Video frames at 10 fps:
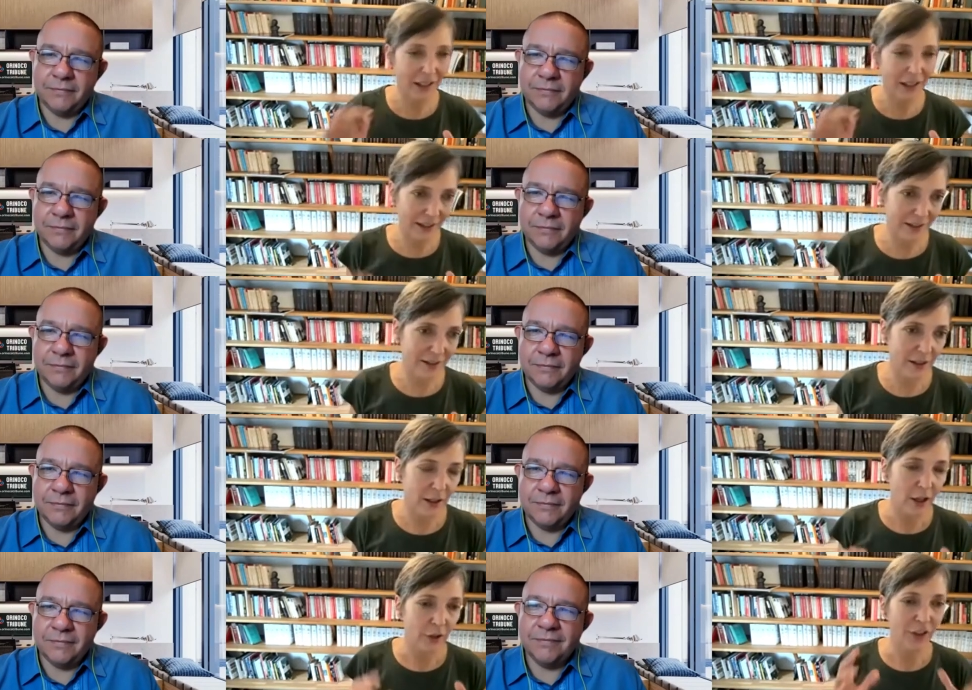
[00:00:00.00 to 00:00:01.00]
Speaker 1: list
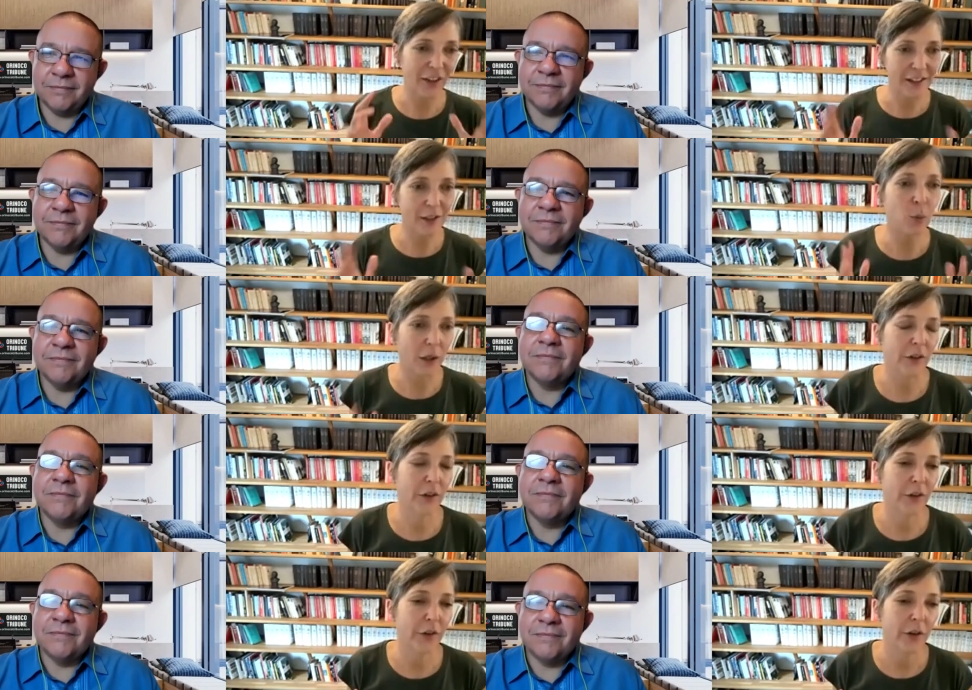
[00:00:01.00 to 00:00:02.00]
that they did
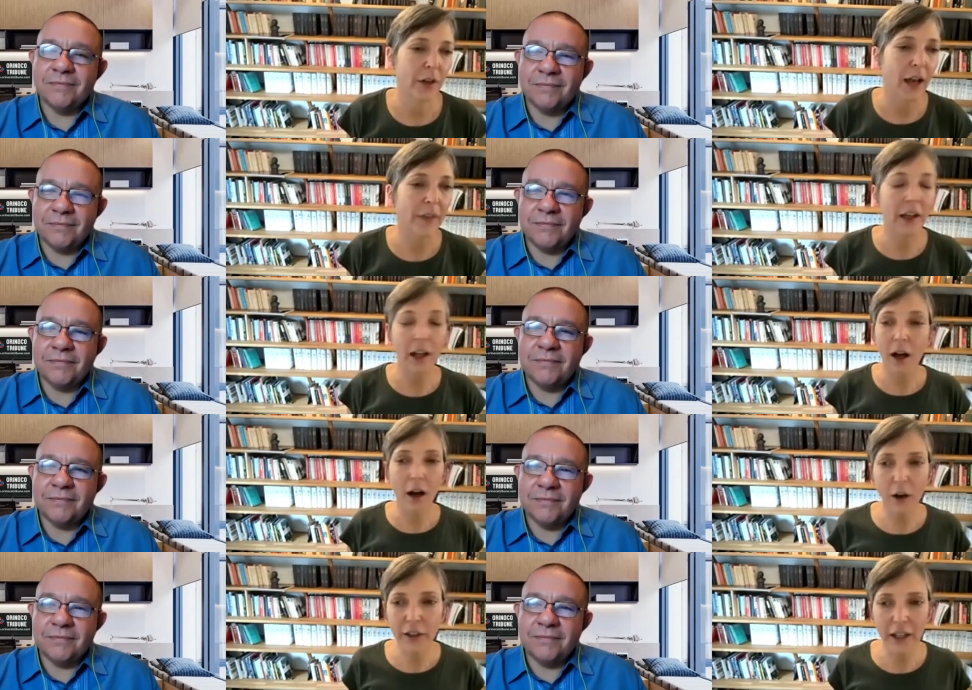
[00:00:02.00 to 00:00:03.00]
once. And they're like,
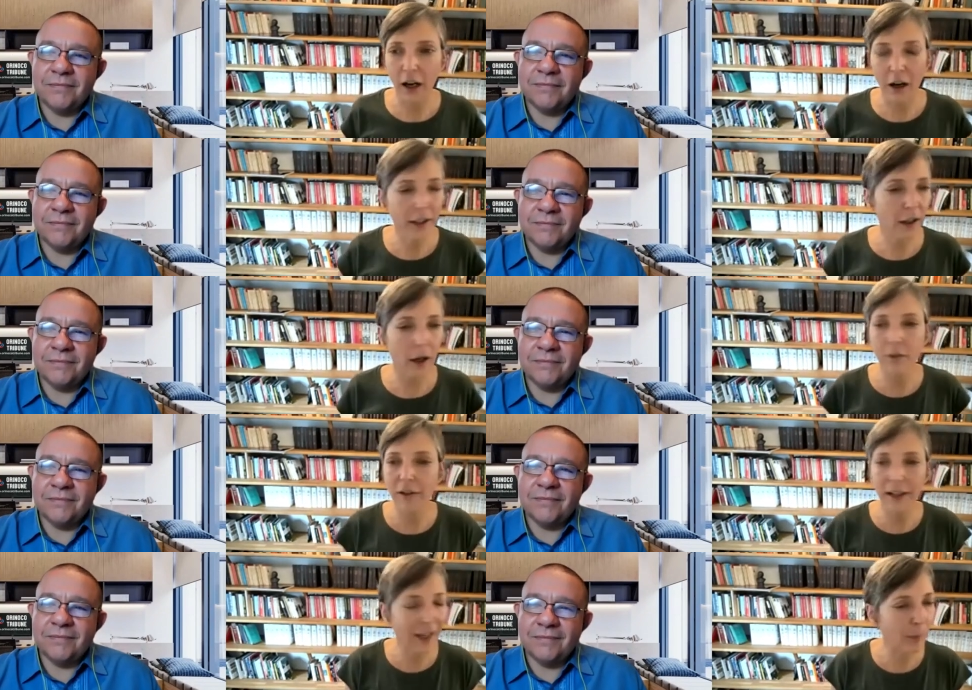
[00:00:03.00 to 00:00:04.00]
oh, yeah, I, I
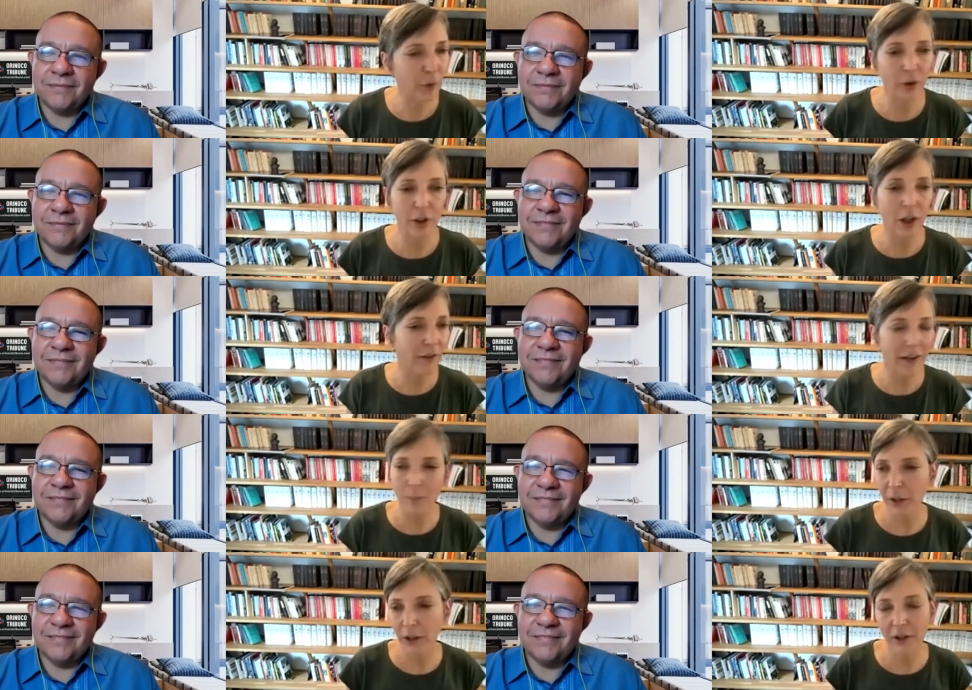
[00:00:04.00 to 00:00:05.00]
read Capital, I read
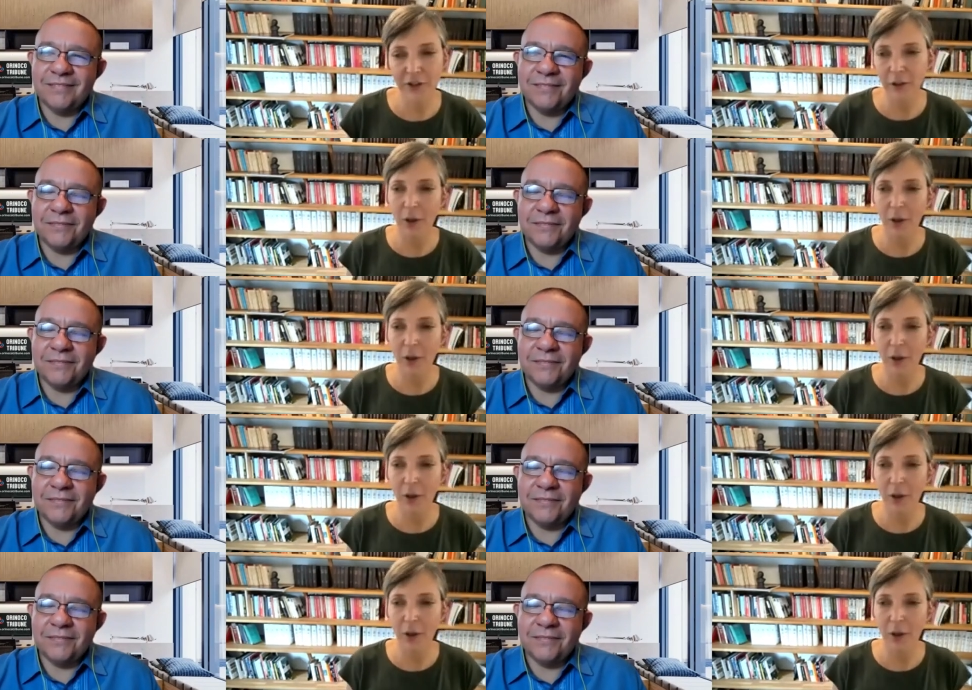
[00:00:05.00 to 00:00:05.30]
Imperialism,